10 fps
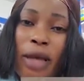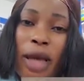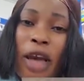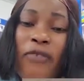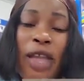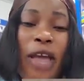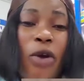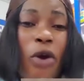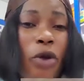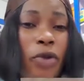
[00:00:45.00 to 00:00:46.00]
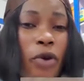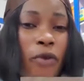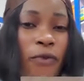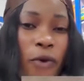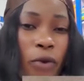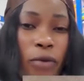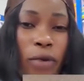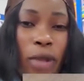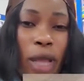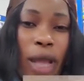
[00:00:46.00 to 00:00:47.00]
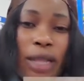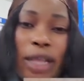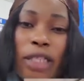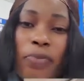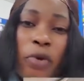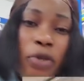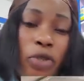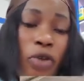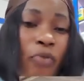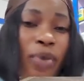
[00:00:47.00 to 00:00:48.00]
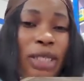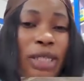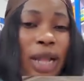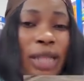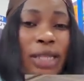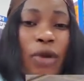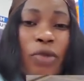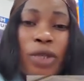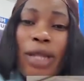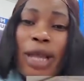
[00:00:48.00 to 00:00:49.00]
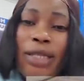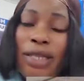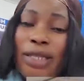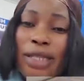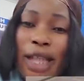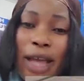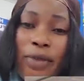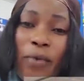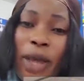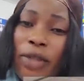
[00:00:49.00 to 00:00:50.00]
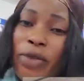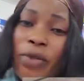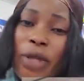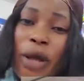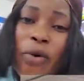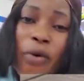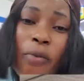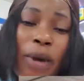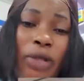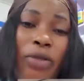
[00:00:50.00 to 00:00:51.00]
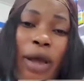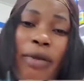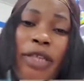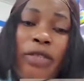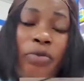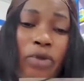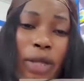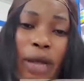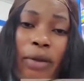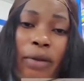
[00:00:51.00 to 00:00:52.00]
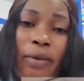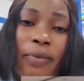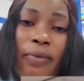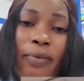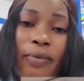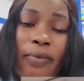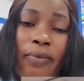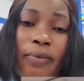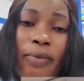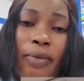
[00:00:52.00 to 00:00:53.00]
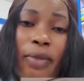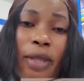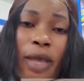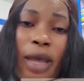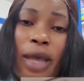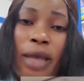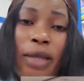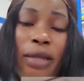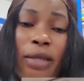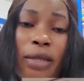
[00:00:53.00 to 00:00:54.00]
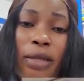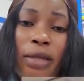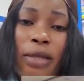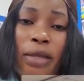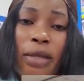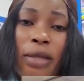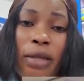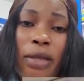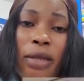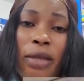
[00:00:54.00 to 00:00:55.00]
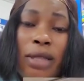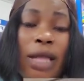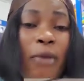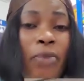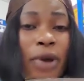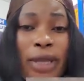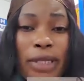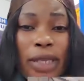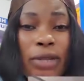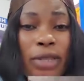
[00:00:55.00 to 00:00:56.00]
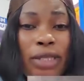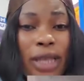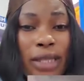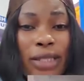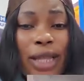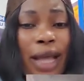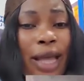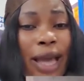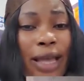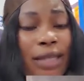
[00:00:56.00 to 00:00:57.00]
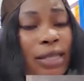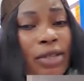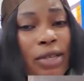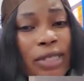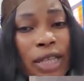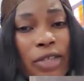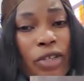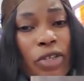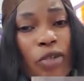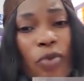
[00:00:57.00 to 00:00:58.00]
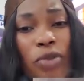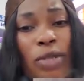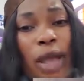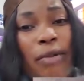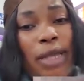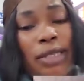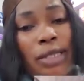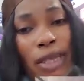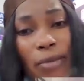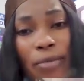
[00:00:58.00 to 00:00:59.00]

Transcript: After I called you on phone and I spoke to you personally that we should let this slide, why did you now go back to arrest Mona? Eh? That boy is innocent. That guy is innocent. You're not supposed to arrest him.